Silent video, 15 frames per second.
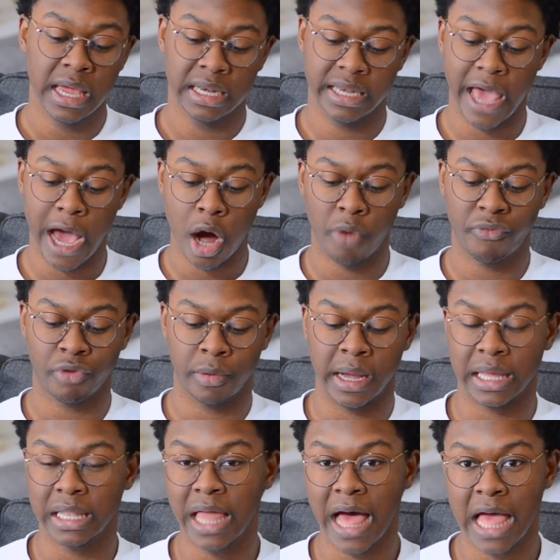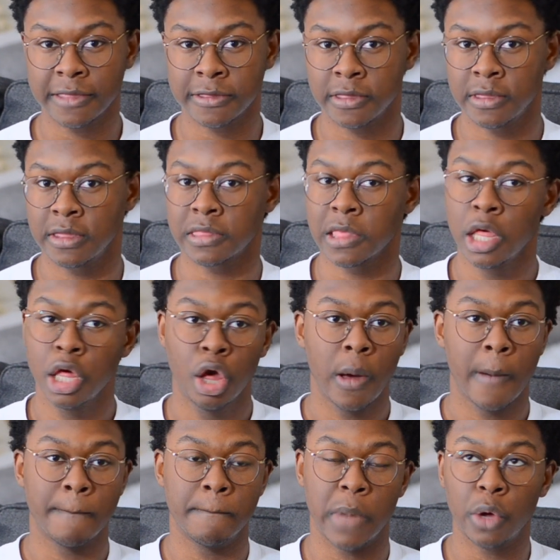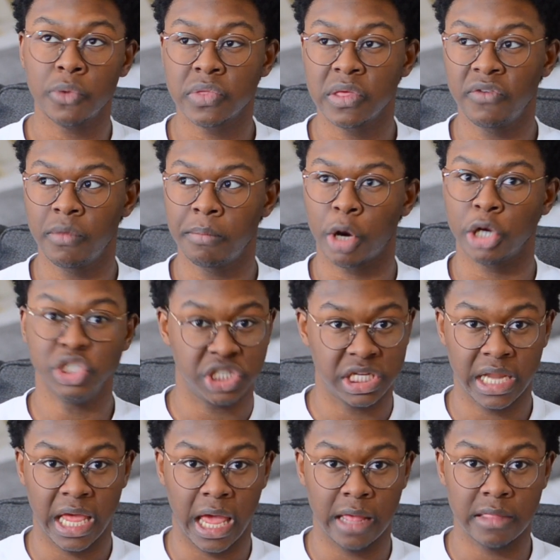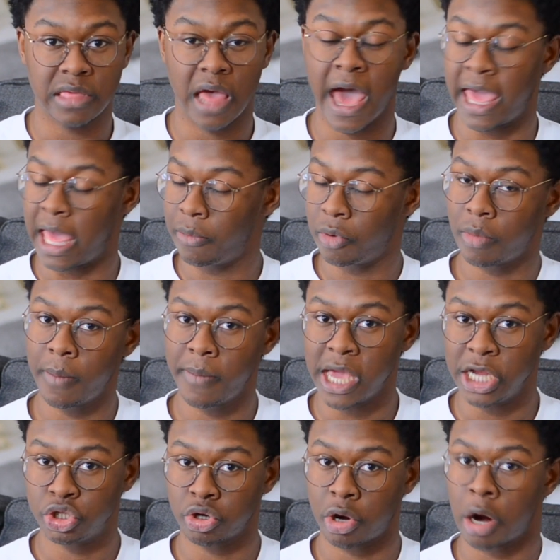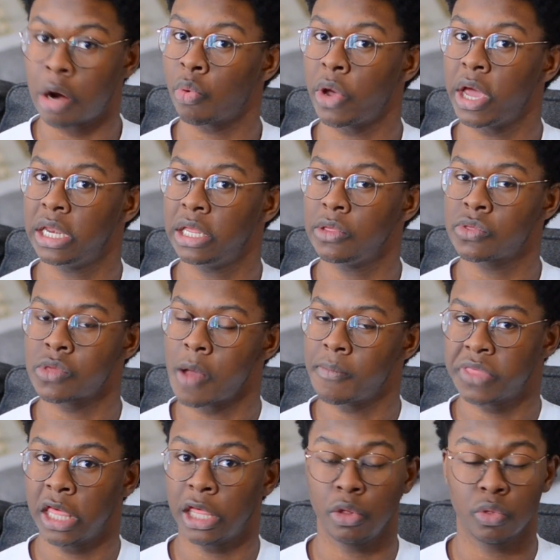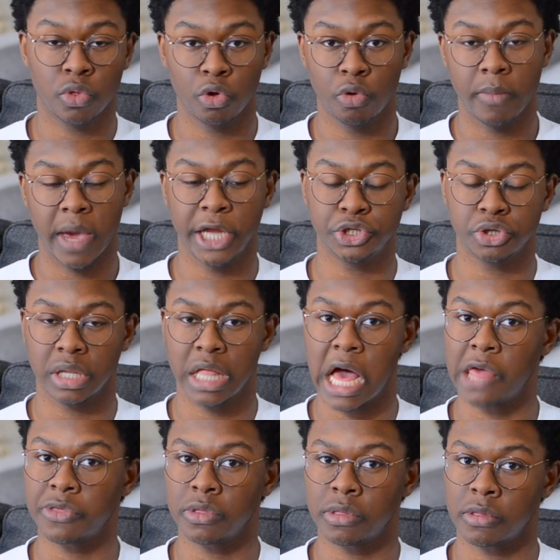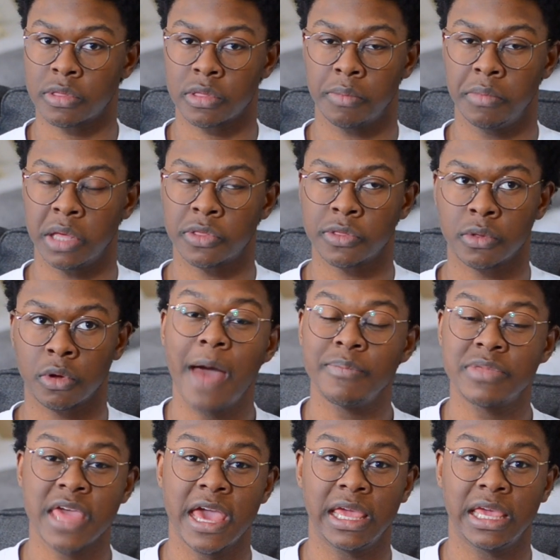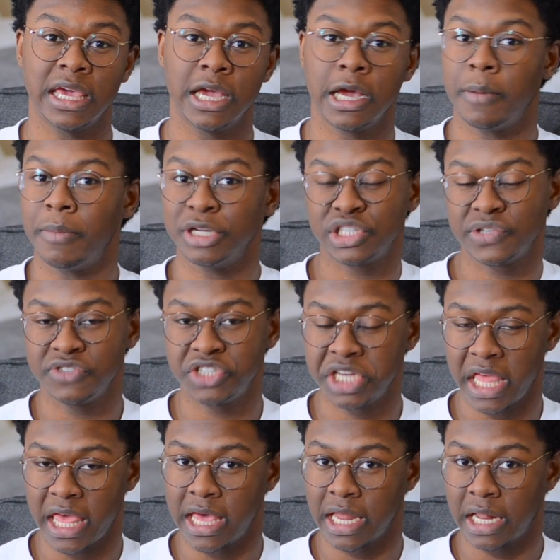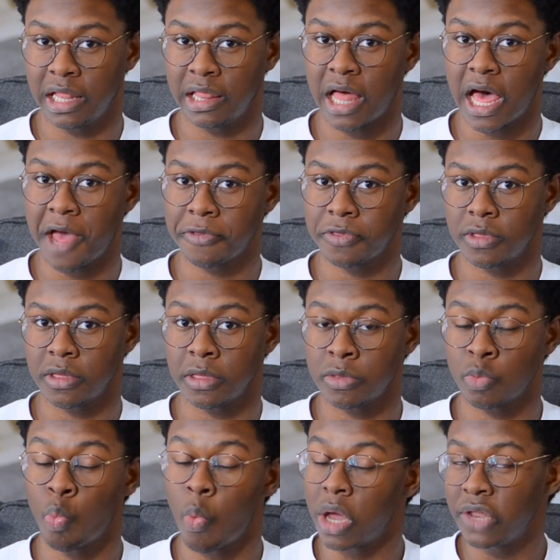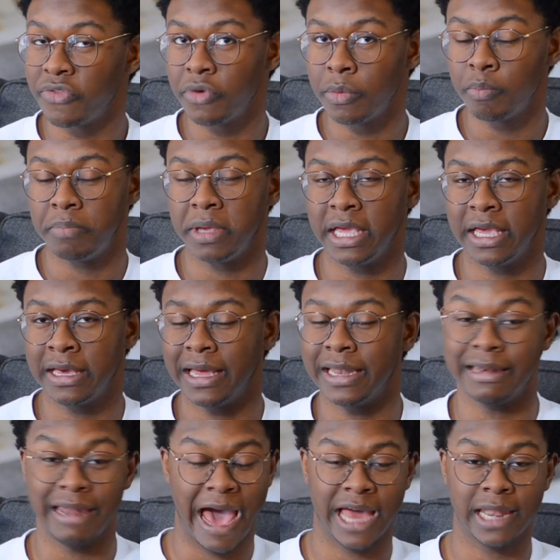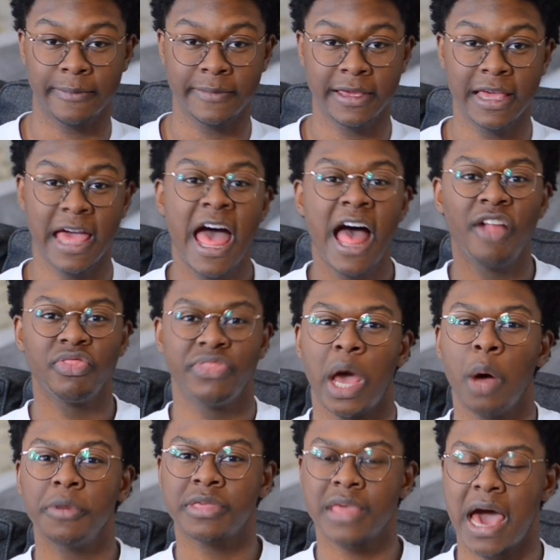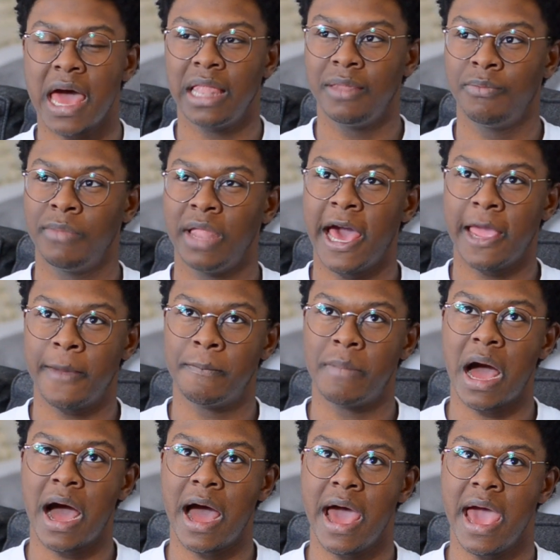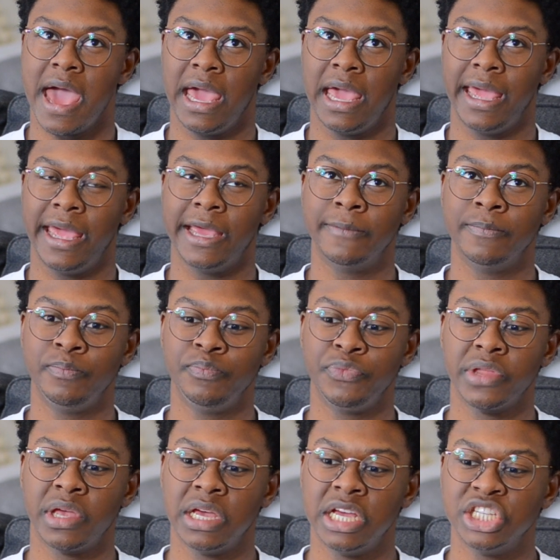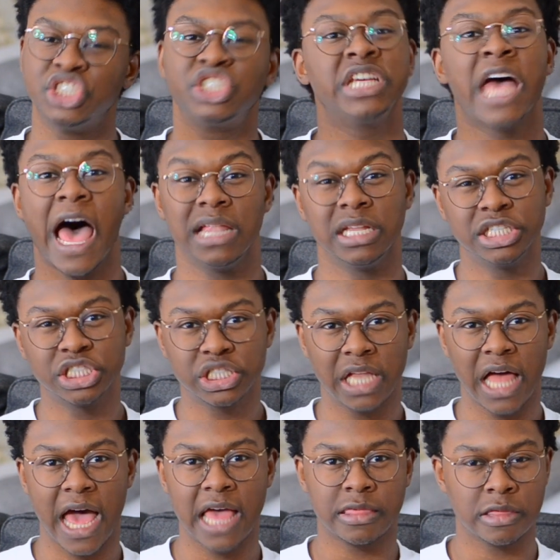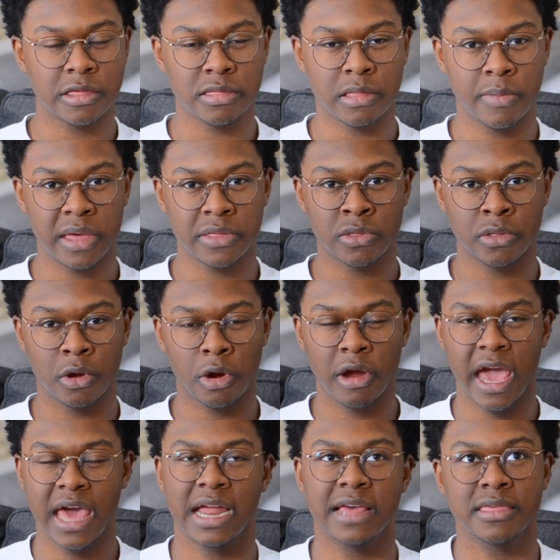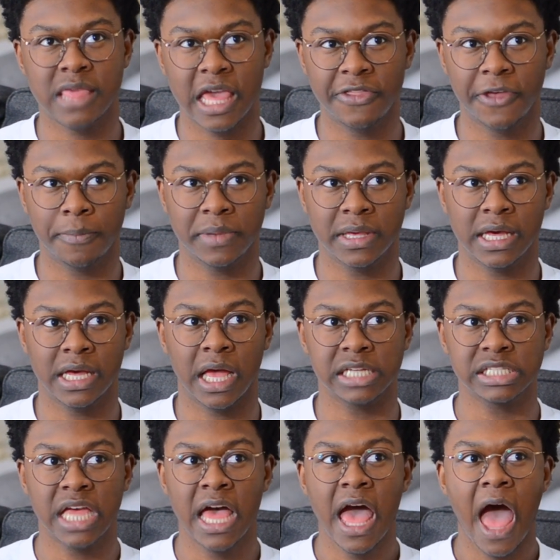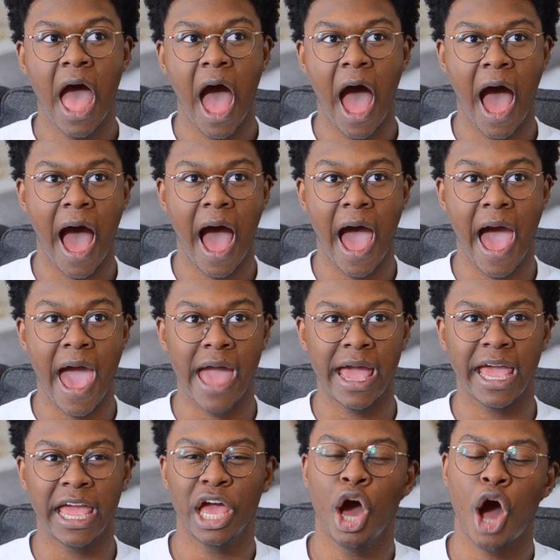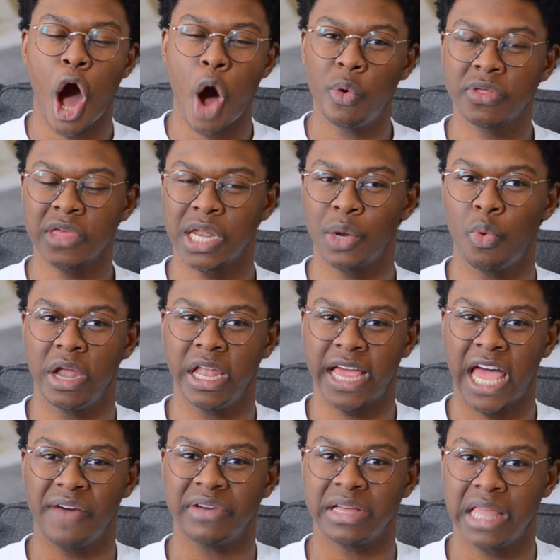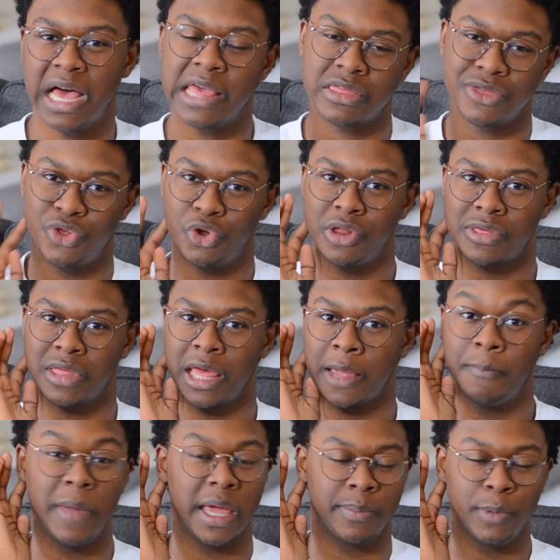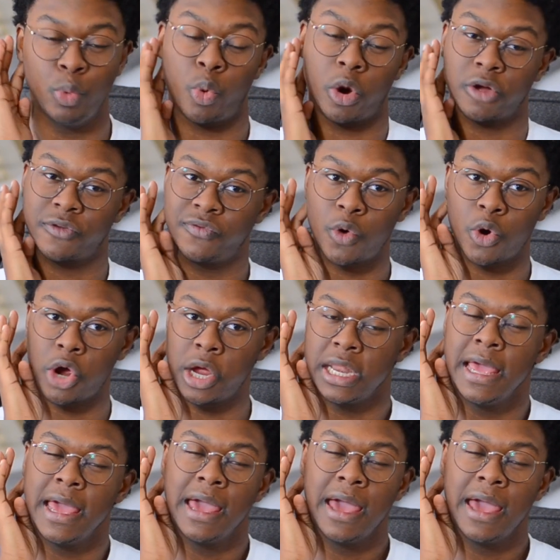Now for my classes, most of them are gen ed. I am in my major already, so I'm taking 2 major classes this semester. I'm taking a bunch of gen ed classes, one of them being anatomy. That was kind of like my challenge class this semester, and I say that because I always kind of want to like have a class in there to like make me work for it,